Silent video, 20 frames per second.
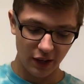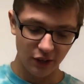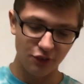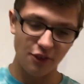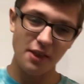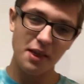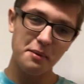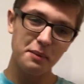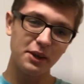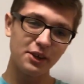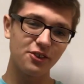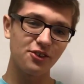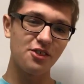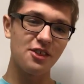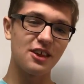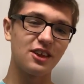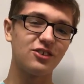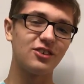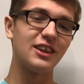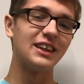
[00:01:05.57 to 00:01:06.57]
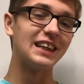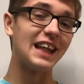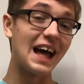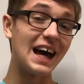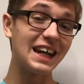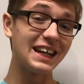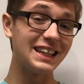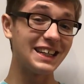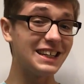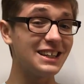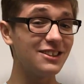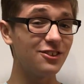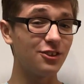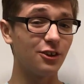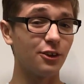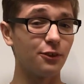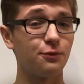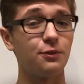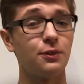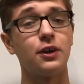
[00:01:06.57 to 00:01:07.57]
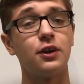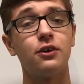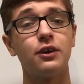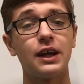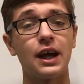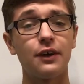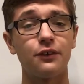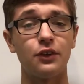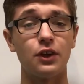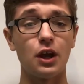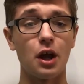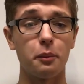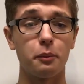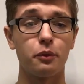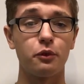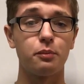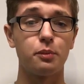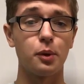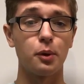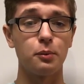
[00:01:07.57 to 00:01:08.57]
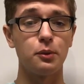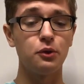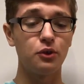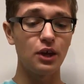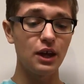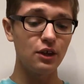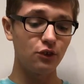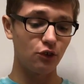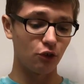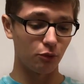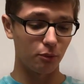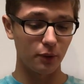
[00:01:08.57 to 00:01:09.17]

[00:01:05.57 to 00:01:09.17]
So that makes things a lot easier figuring out the number of permutations,